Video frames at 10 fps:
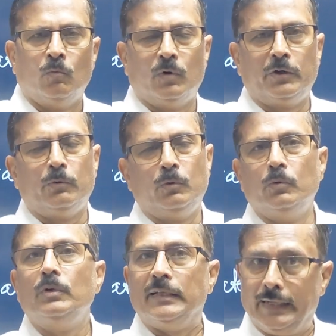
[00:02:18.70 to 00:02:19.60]
what you
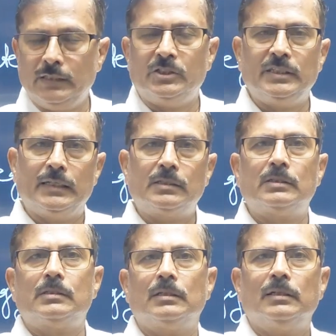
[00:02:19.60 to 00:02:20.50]
do in
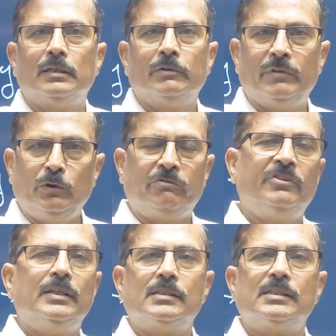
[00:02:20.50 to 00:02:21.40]
GS, when you
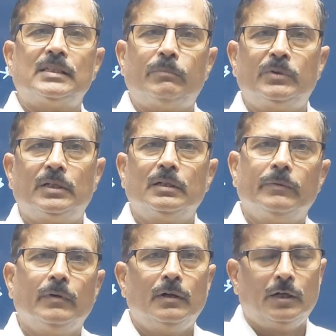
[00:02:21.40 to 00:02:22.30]
finish a chapter,
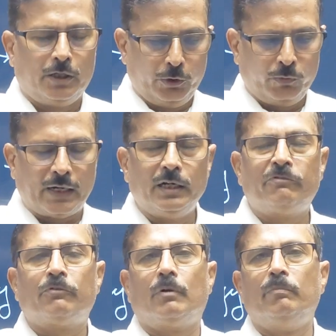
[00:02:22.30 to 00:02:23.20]
you
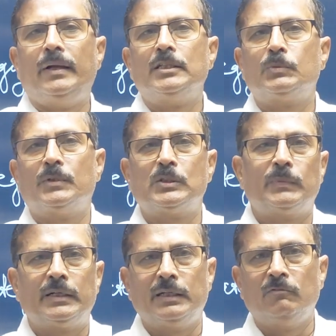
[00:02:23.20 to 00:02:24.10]
write from mains
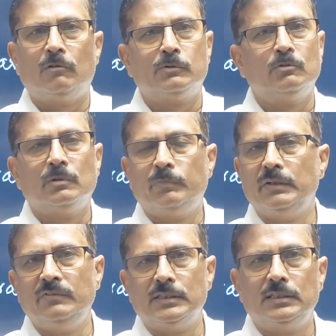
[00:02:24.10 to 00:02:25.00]
perspective also the
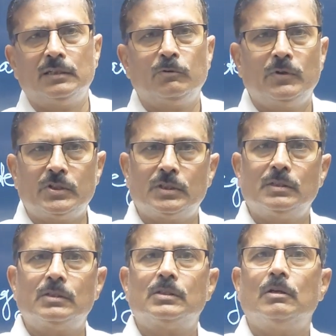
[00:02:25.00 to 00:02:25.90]
previous year
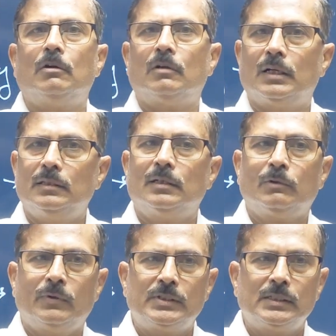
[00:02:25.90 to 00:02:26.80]
questions or other
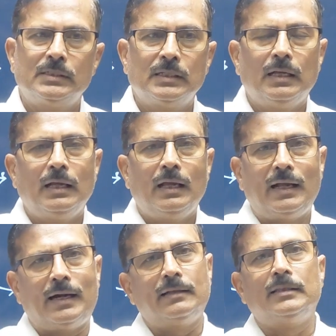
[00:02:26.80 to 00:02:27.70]
questions,
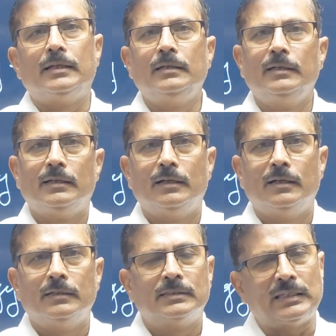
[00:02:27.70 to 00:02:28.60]
and then
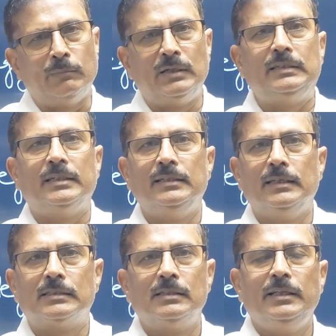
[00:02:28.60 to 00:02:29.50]

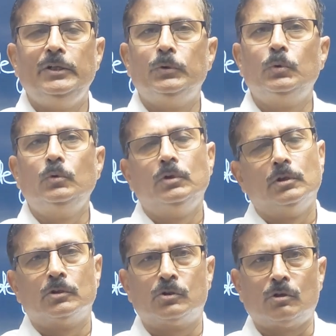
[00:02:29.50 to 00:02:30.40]
simultaneously you
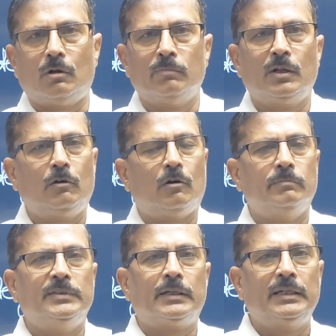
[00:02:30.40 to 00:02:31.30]
solve the
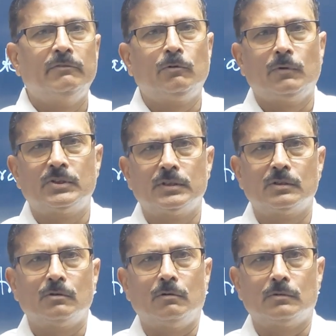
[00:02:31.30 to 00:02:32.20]
objective
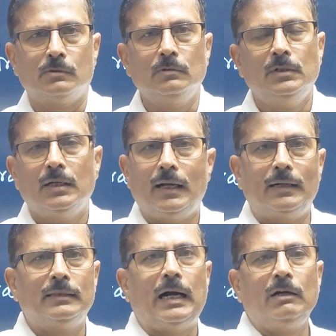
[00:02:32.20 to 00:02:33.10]
questions also,
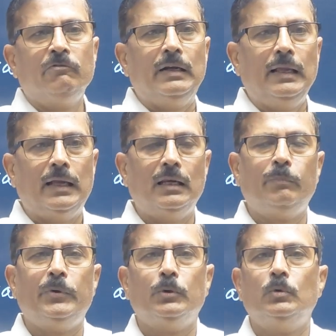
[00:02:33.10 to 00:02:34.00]
and that will
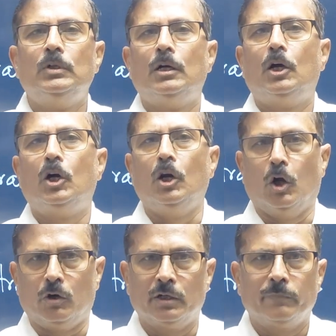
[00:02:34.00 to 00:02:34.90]
help you a
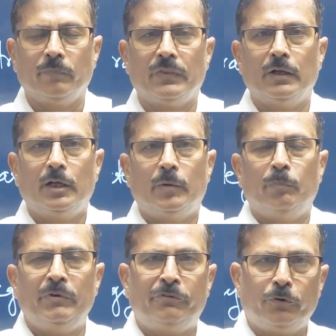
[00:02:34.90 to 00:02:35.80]
lot.
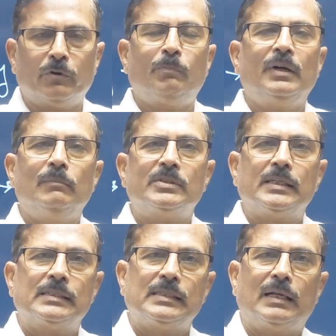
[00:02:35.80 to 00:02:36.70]
Before prelims
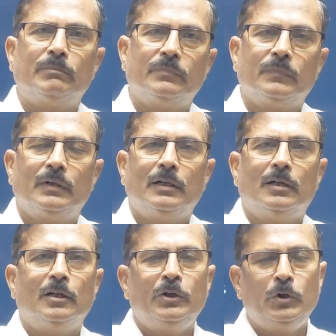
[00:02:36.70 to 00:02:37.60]
exam,
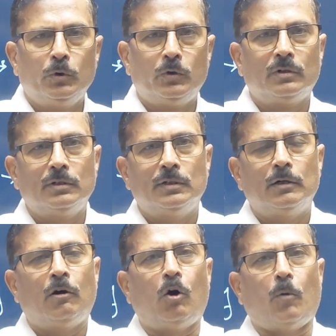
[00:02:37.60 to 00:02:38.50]
your
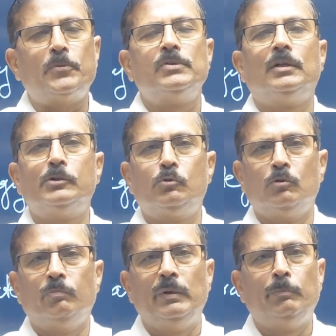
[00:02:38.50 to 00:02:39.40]
optional
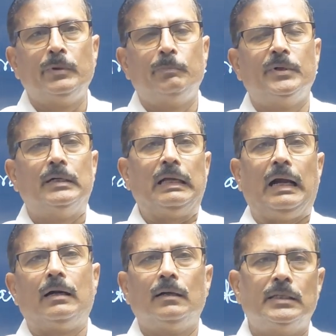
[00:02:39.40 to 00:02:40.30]
should be prepared
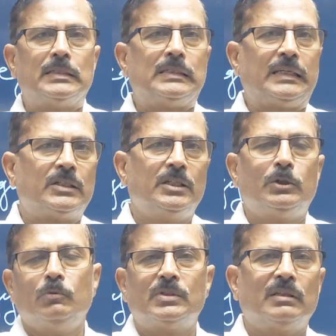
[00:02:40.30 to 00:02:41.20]
at least 60
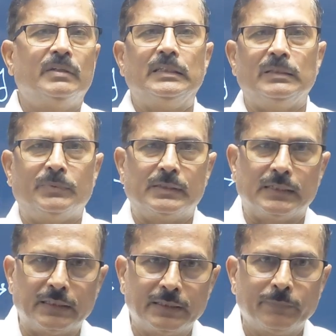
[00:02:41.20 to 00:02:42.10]
to
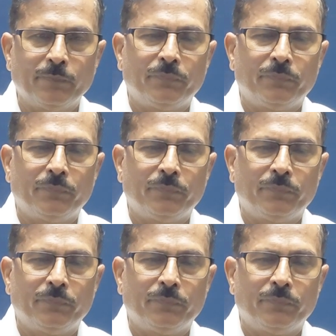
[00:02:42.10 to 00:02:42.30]
70%,